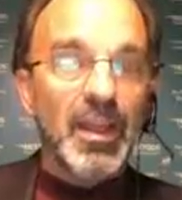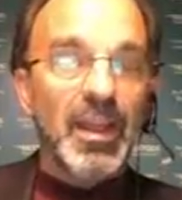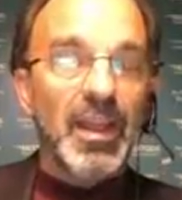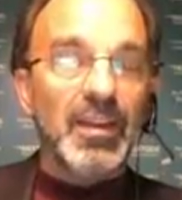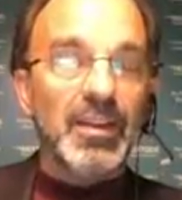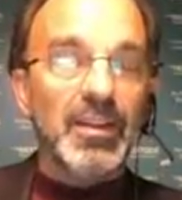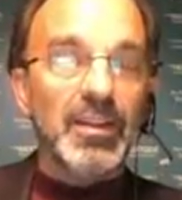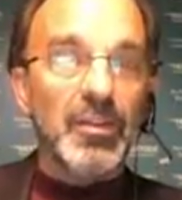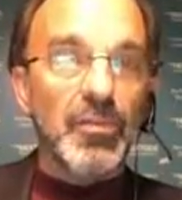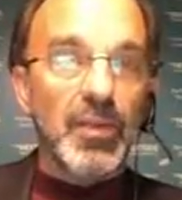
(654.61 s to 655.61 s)
And it
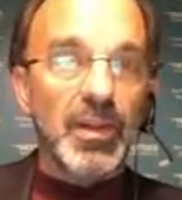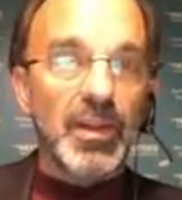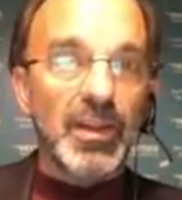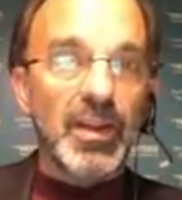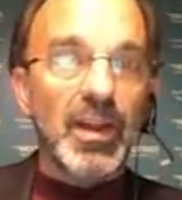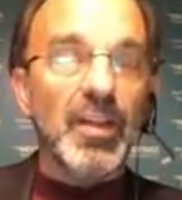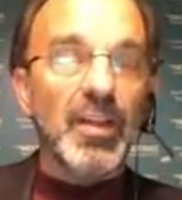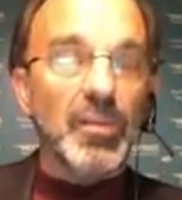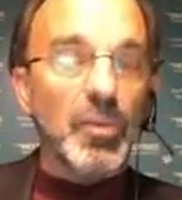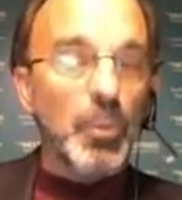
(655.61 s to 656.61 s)
is very
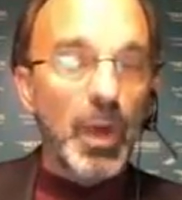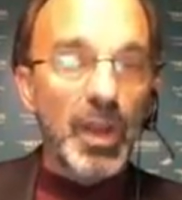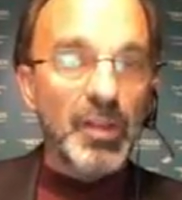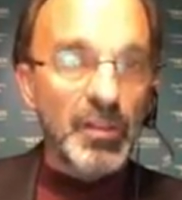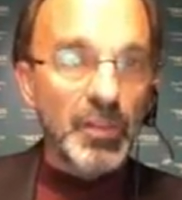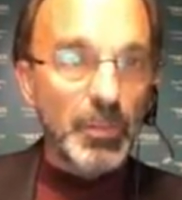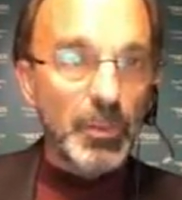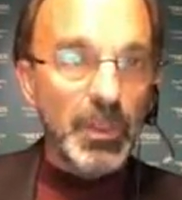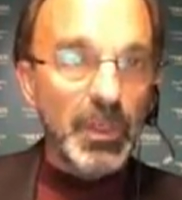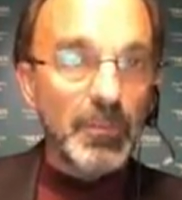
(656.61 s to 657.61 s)
surprising to
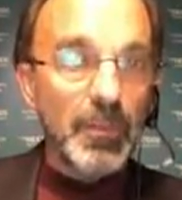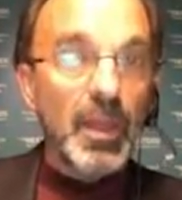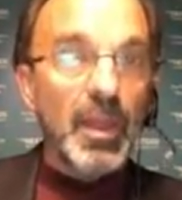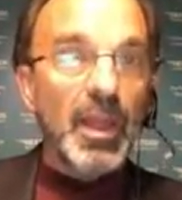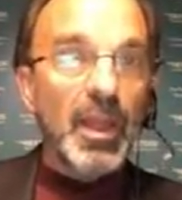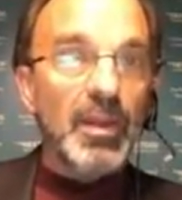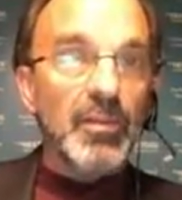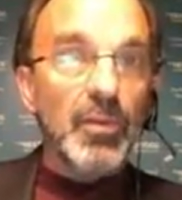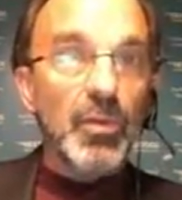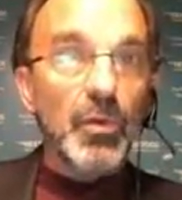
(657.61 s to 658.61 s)
me, and
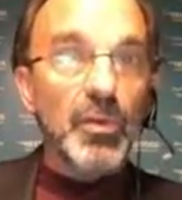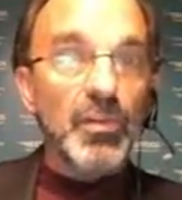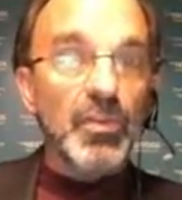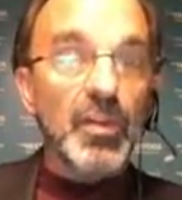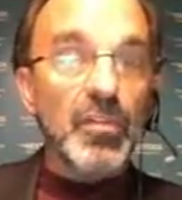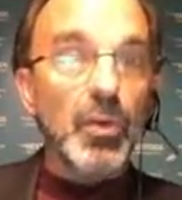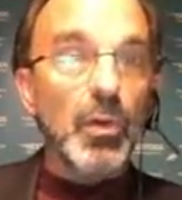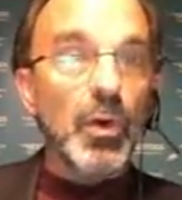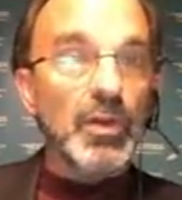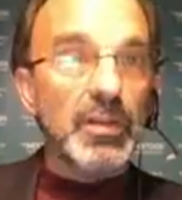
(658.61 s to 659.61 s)
for those of us
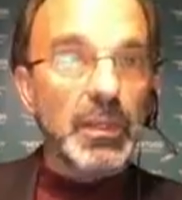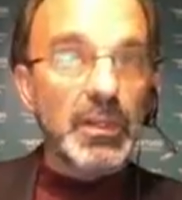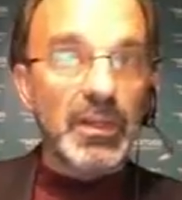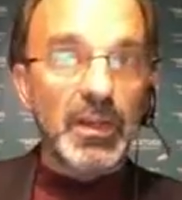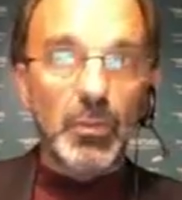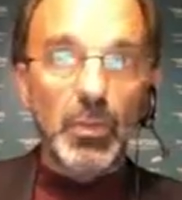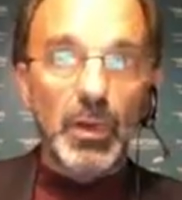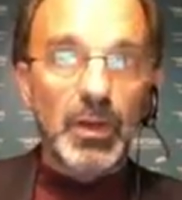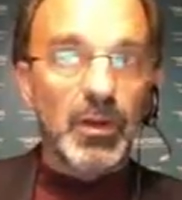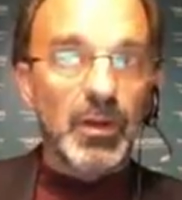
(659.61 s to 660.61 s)
who are dentally
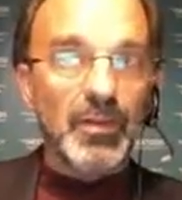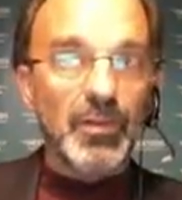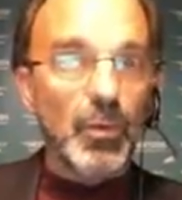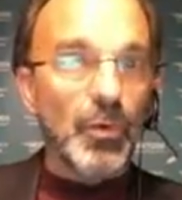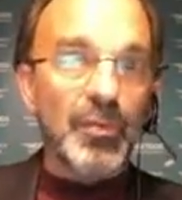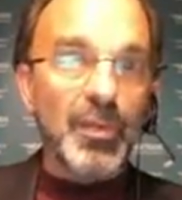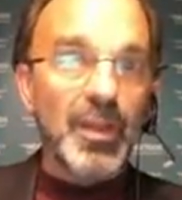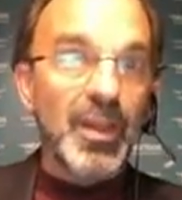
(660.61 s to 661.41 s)
aware, and of course